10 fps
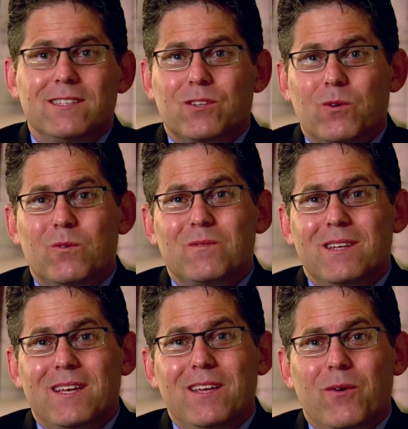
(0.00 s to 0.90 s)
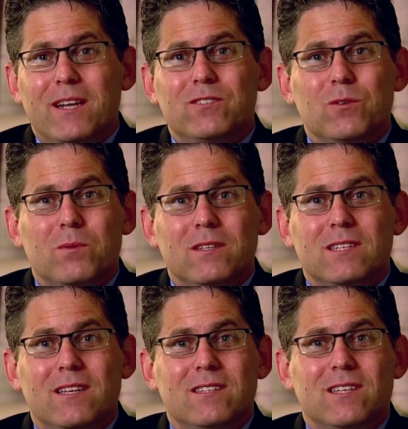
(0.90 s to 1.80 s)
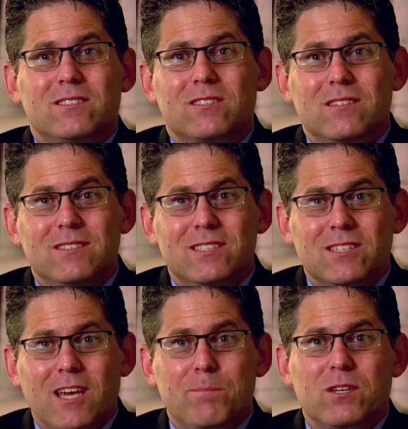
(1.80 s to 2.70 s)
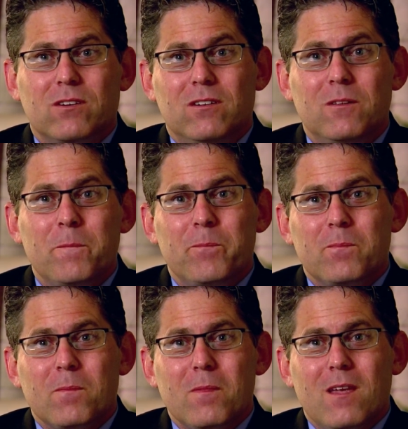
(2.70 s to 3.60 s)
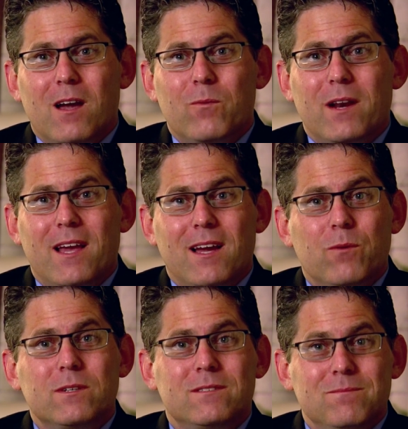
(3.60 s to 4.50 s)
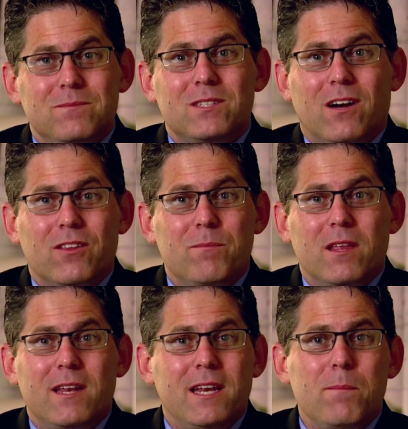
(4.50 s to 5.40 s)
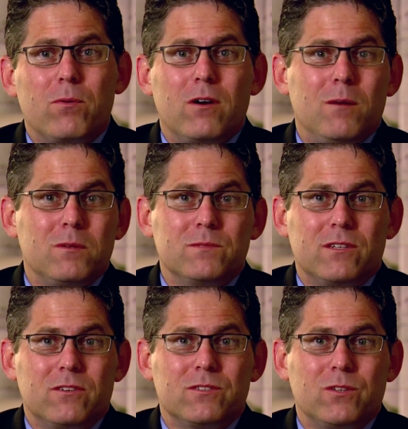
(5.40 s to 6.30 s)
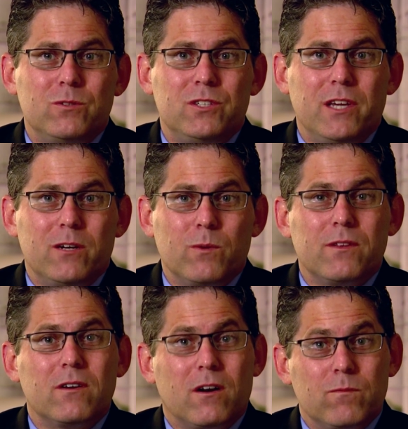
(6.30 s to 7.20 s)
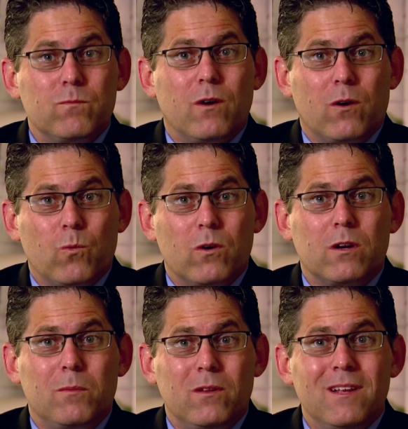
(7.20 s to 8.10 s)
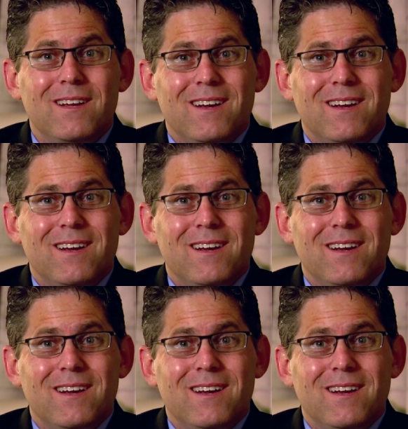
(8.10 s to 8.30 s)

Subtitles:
And so, any superintendent that's skeptical, I would tell them that any problems that are associated with it are workable.